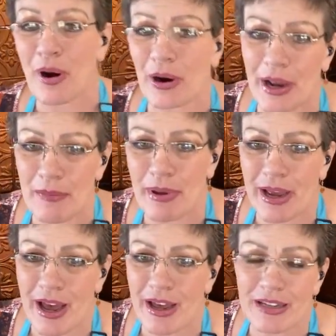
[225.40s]
party,
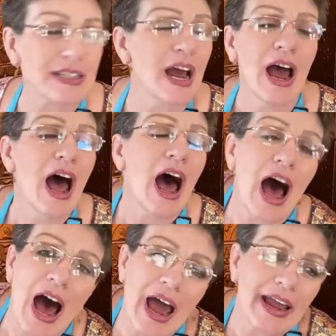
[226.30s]
because
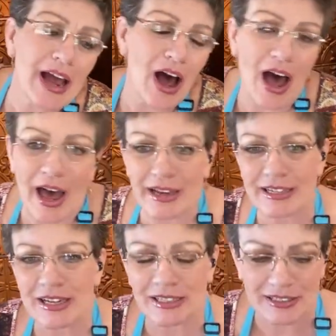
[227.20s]
I got,
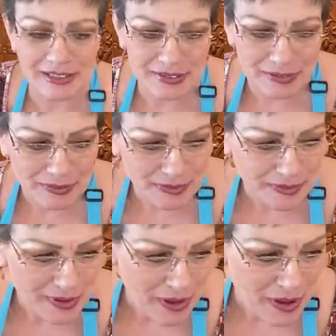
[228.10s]

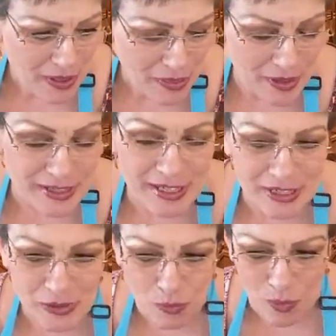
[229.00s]
this
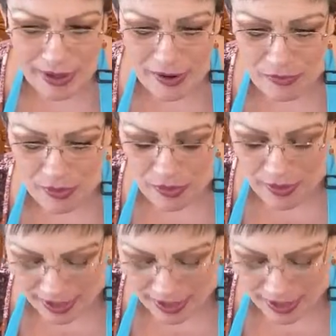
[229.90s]
is one of the